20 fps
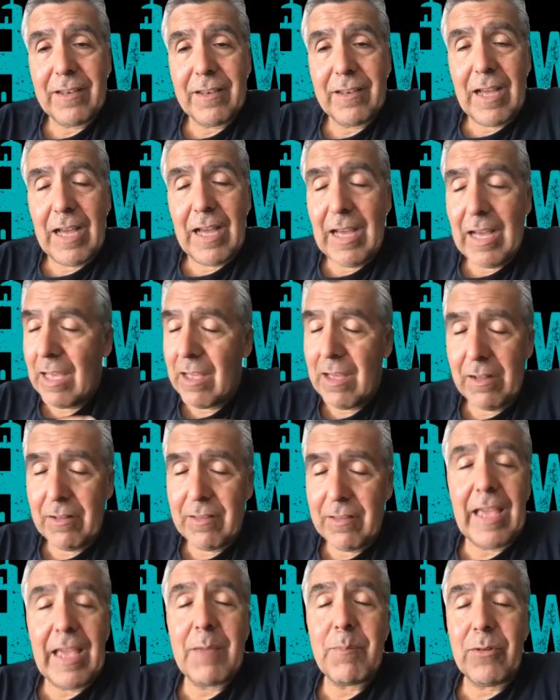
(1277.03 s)
I, I, I
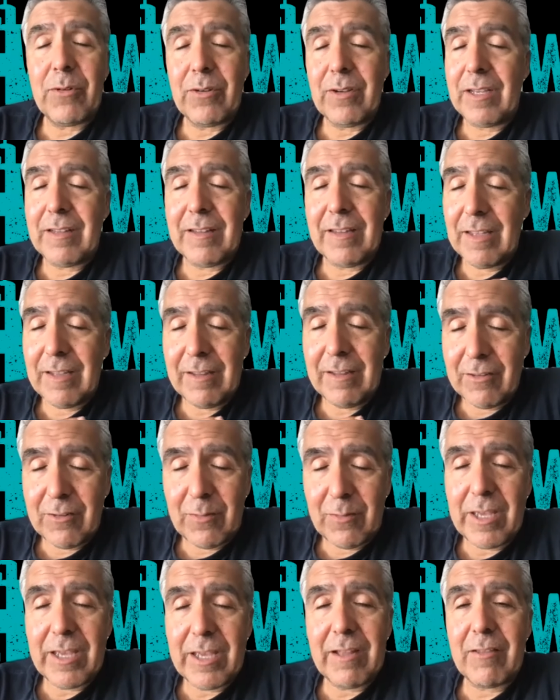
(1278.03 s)
taper. It, it,
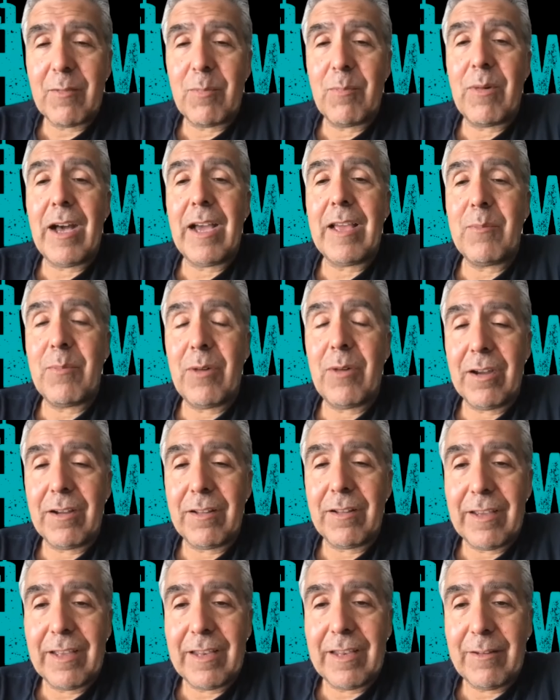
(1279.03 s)
to me, it's
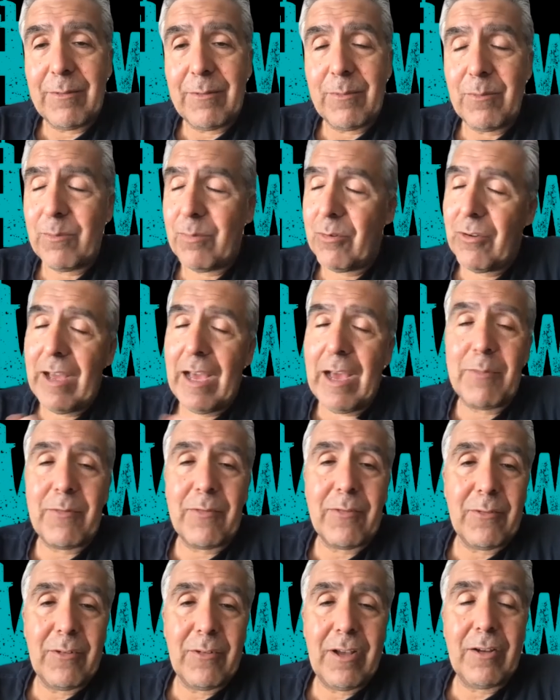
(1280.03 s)
mind-boggling. And
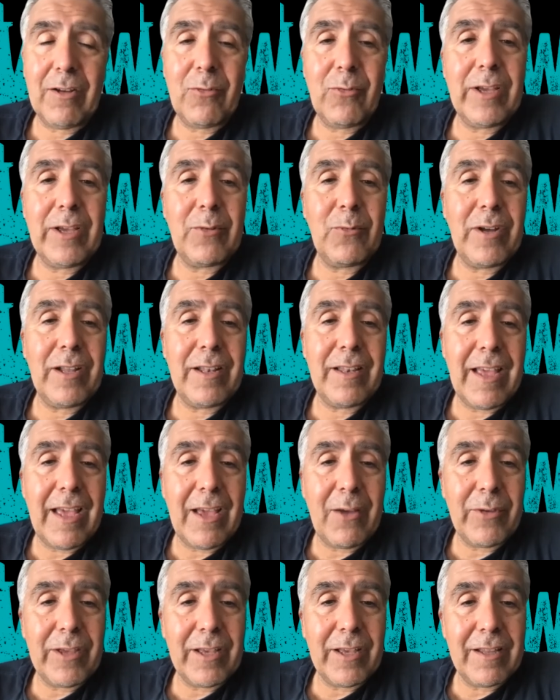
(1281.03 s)
perhaps uh, Quinn, one
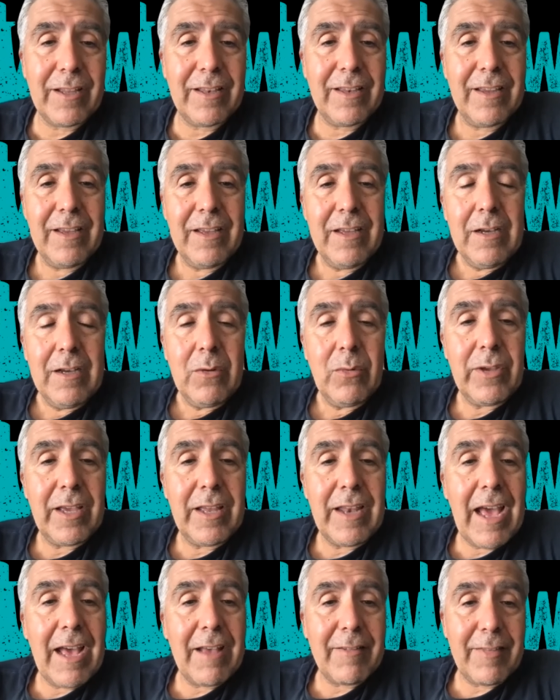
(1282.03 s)
day we can we
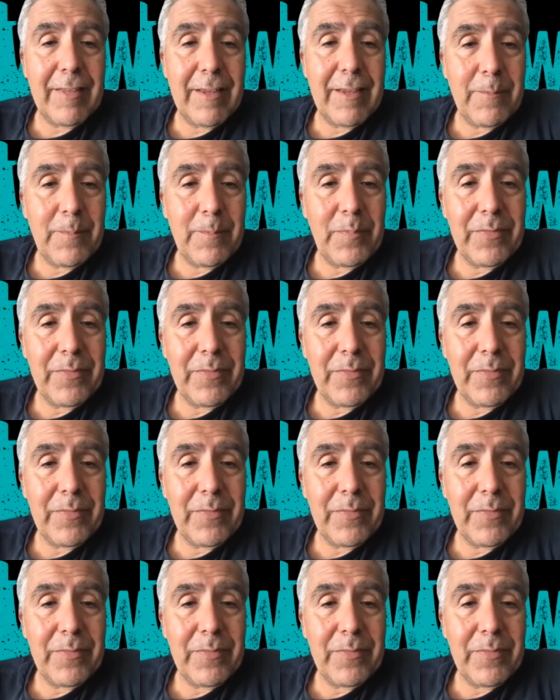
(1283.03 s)
can ask them